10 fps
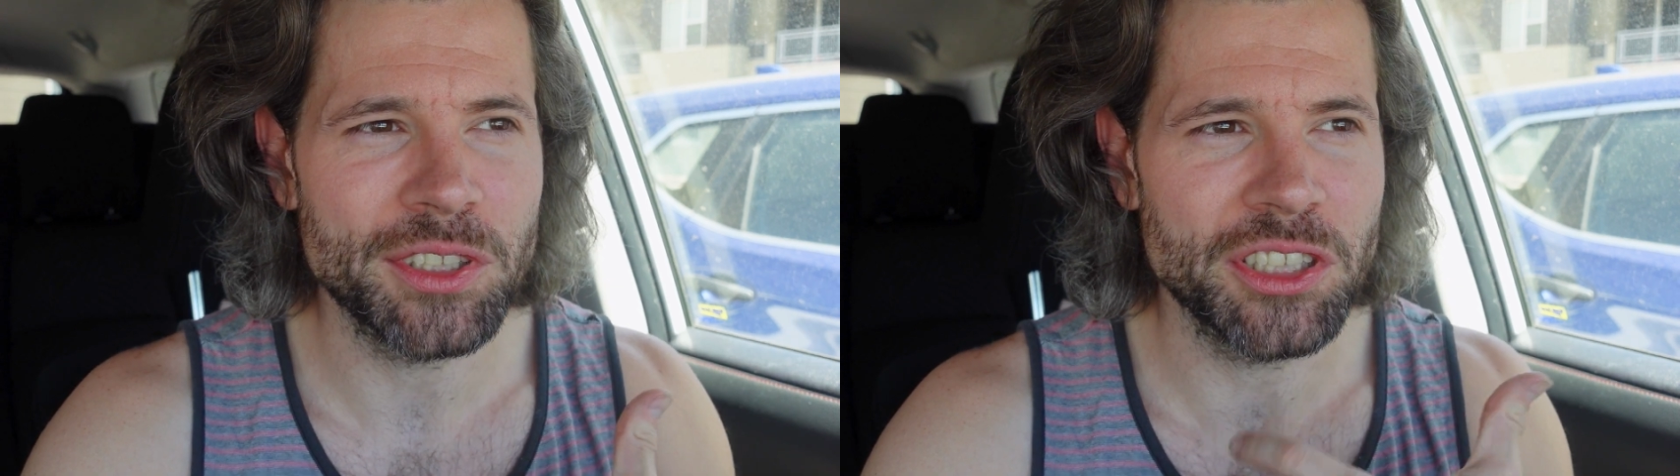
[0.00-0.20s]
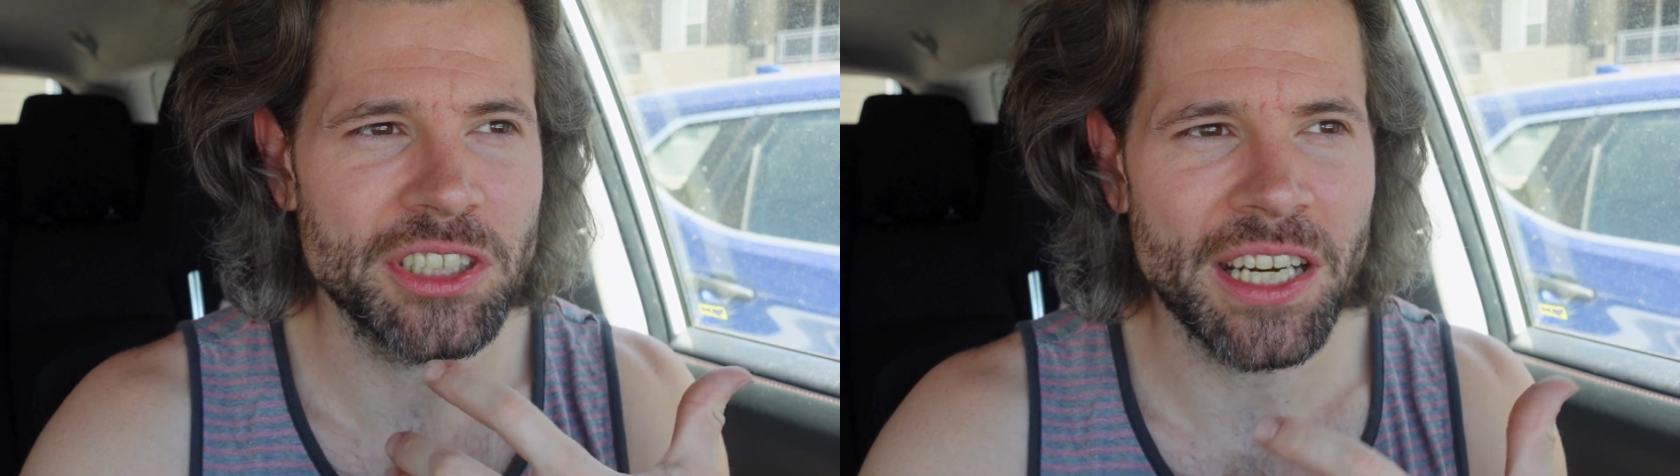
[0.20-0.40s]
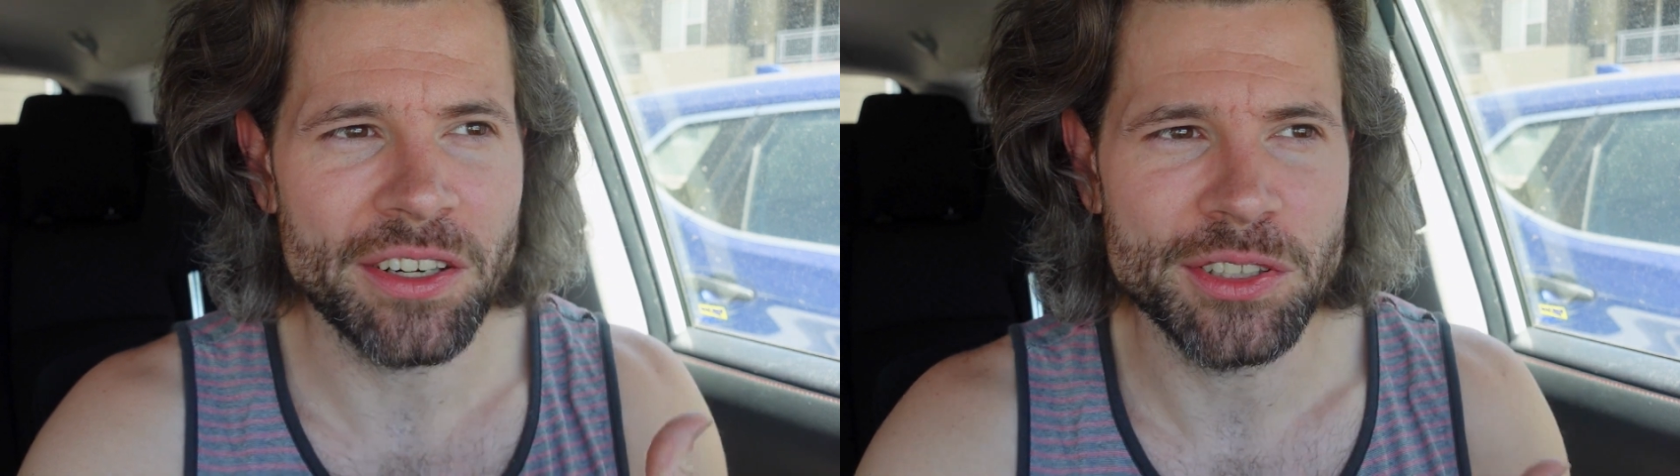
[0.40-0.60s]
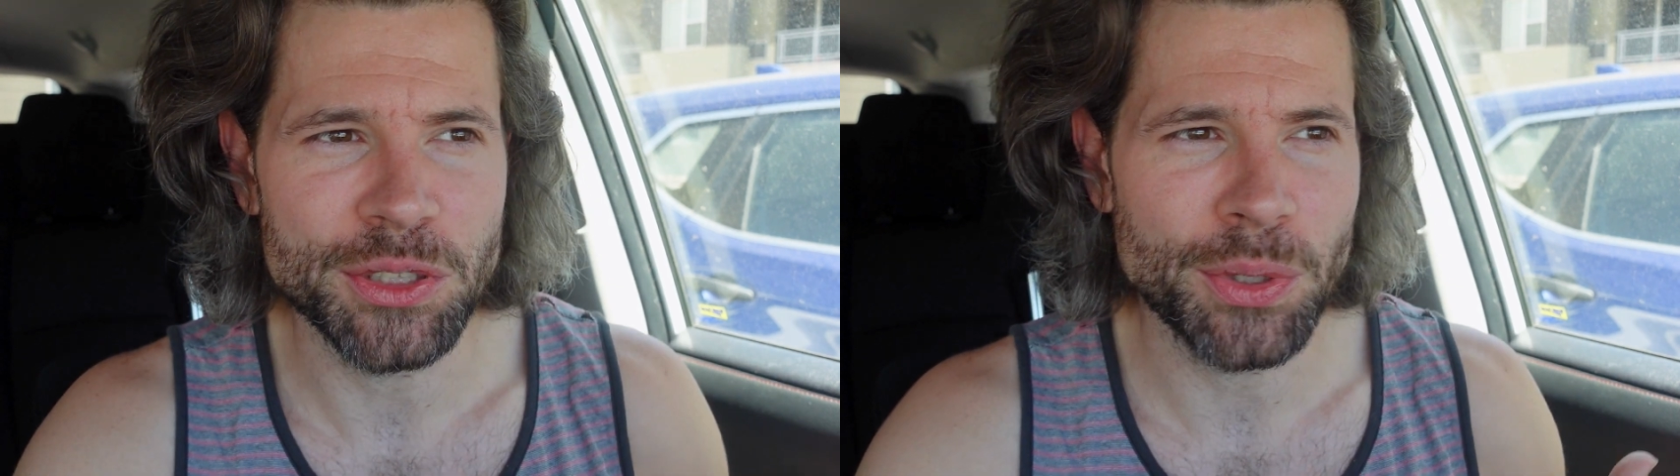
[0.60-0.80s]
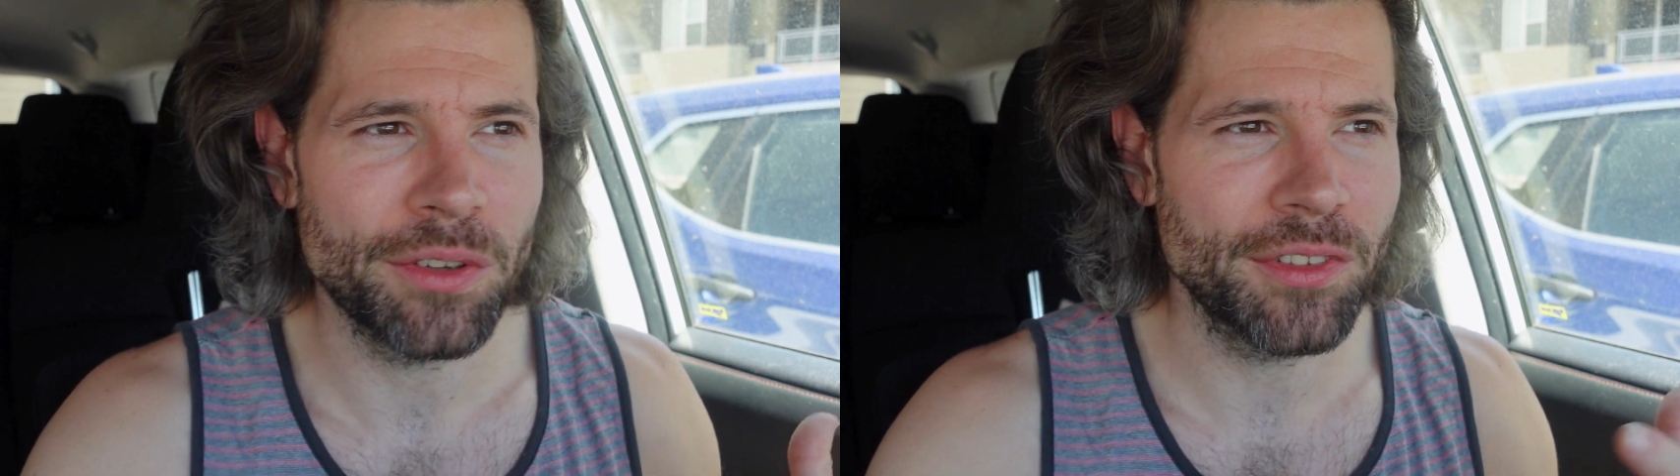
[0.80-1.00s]
to share in
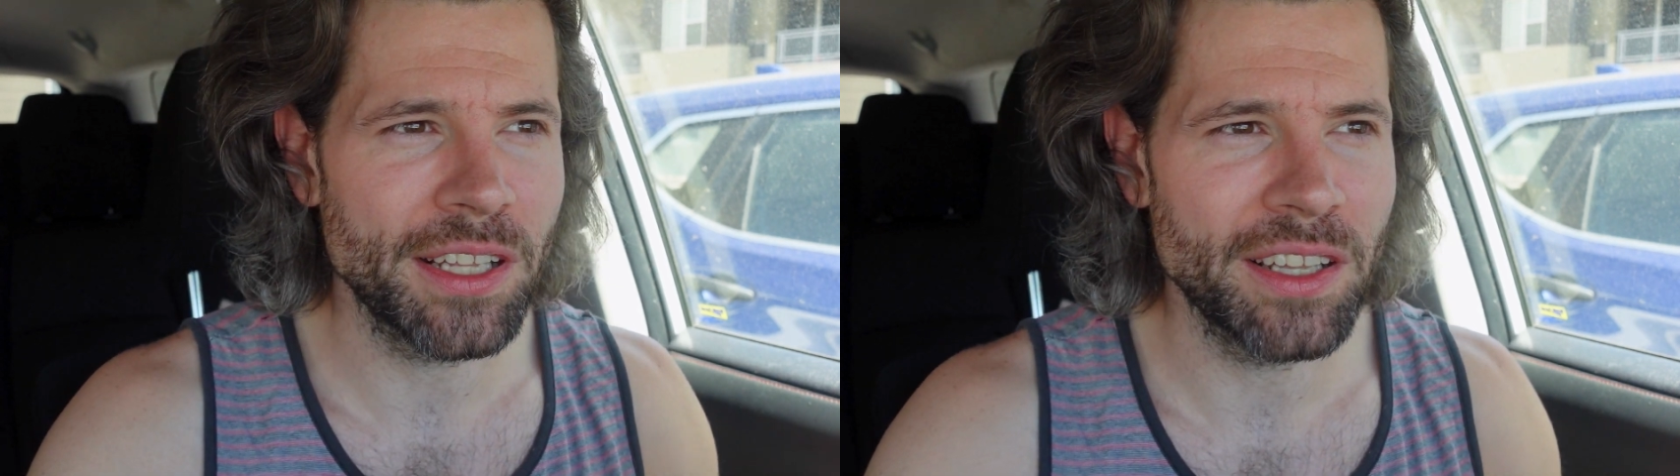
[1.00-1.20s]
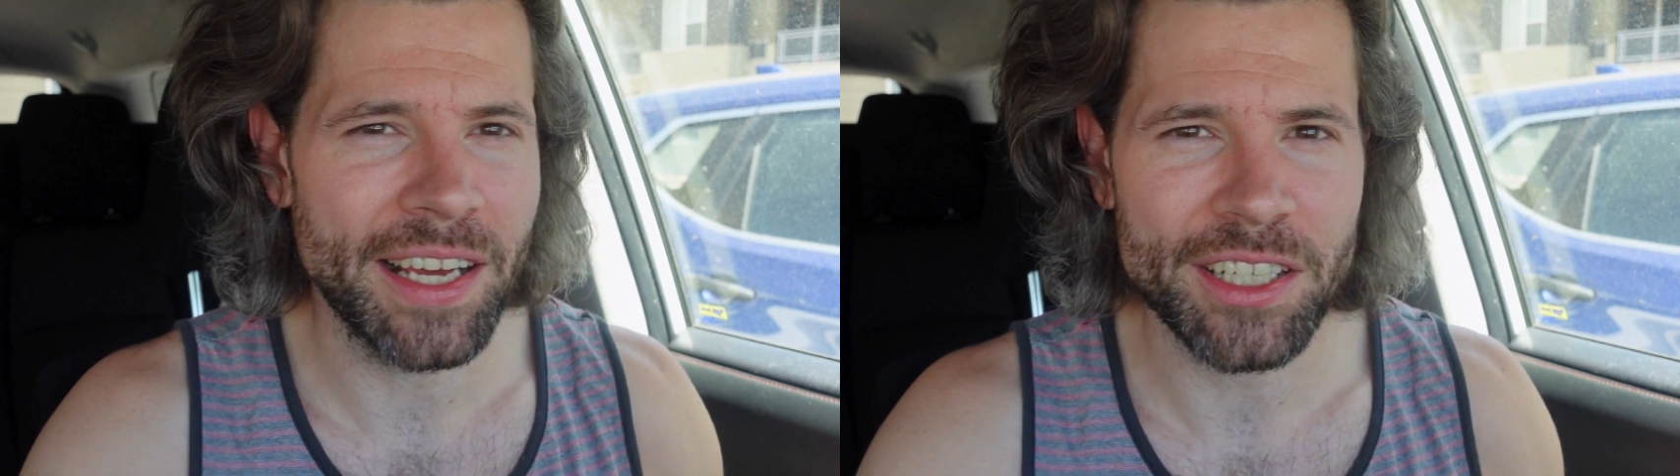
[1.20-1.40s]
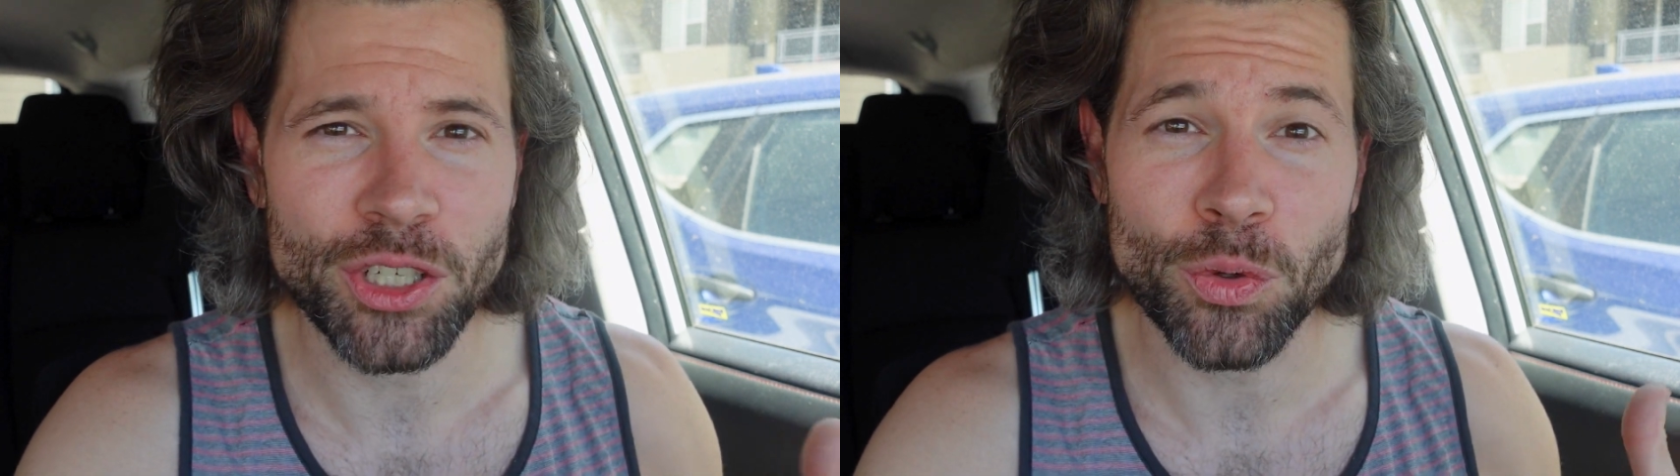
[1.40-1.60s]
sort of the like